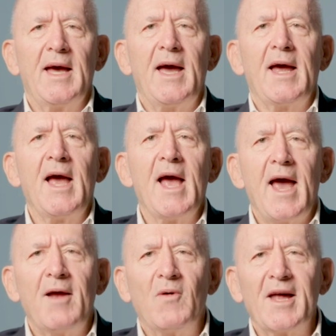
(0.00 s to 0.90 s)
Uh,
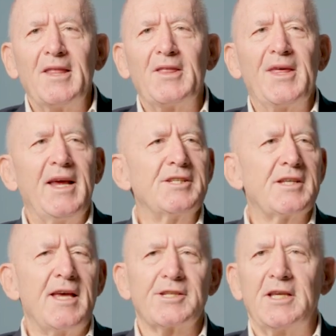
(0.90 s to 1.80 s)
and one of the
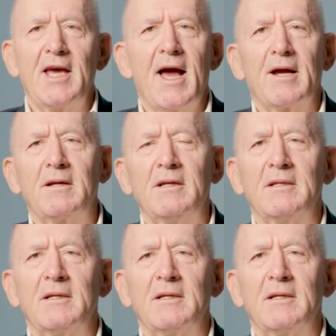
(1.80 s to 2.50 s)
things as a young